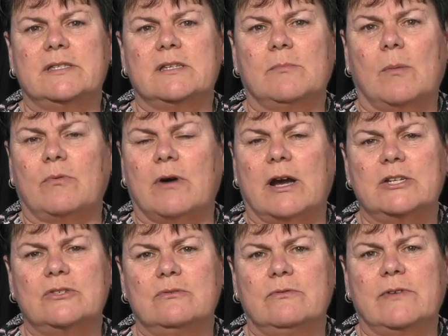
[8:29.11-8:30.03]
some
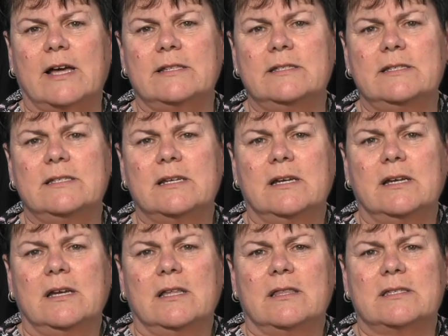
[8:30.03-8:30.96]
operational funds,
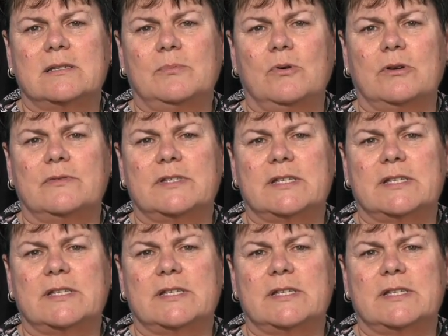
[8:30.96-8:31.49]
the support of a